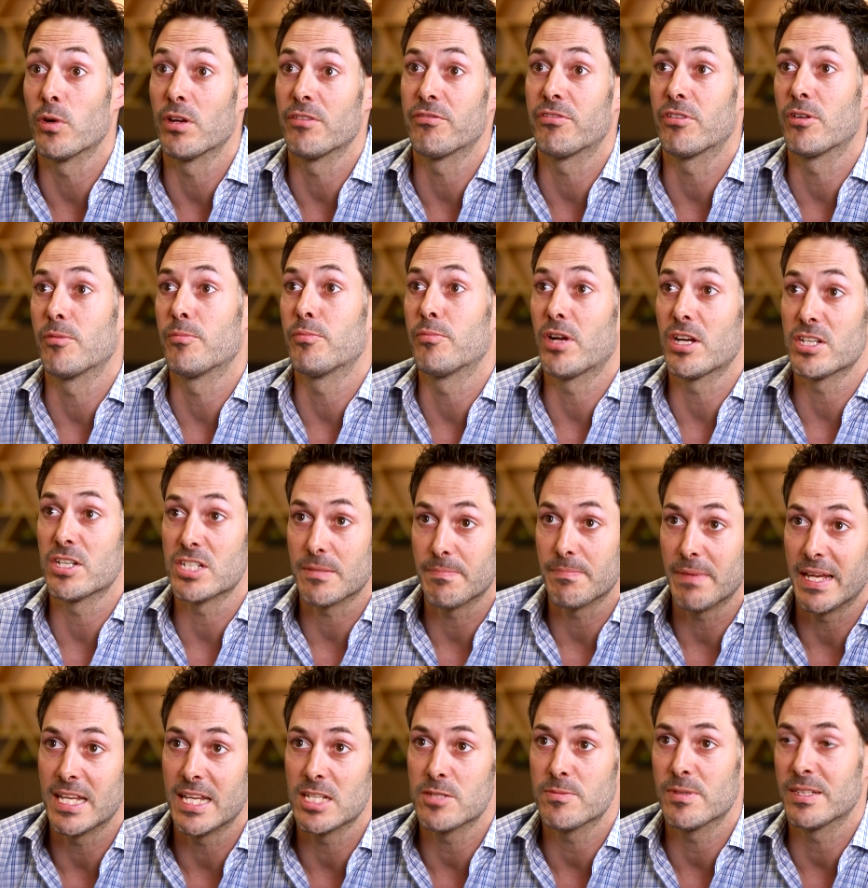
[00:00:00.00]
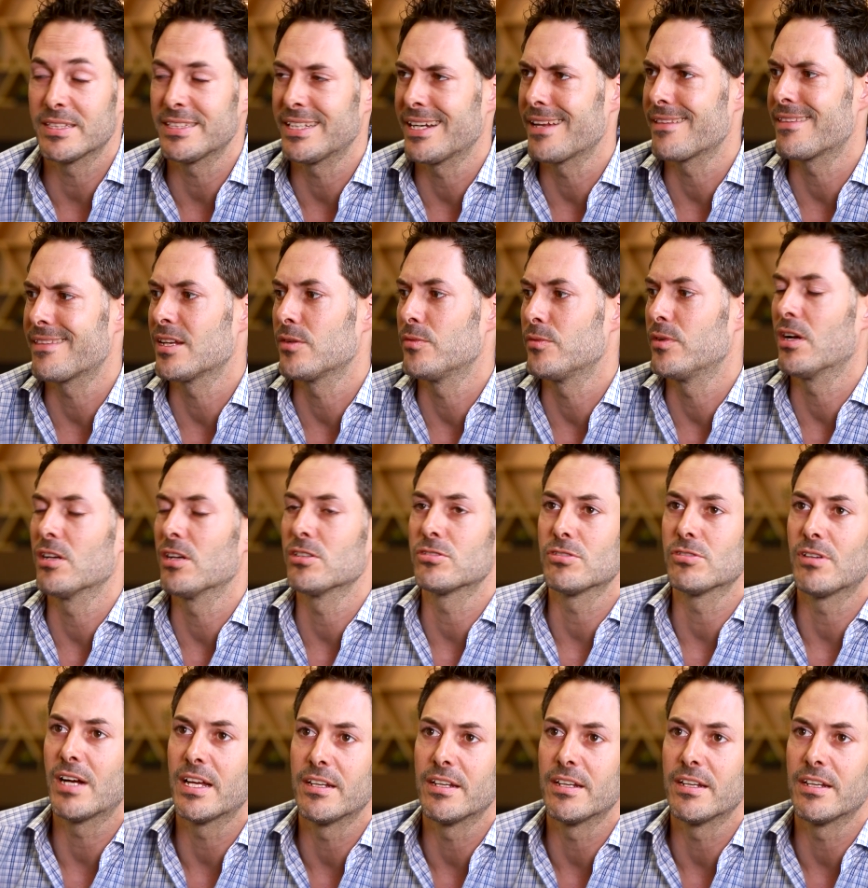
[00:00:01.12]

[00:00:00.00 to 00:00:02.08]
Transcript: one for project management. And I think we also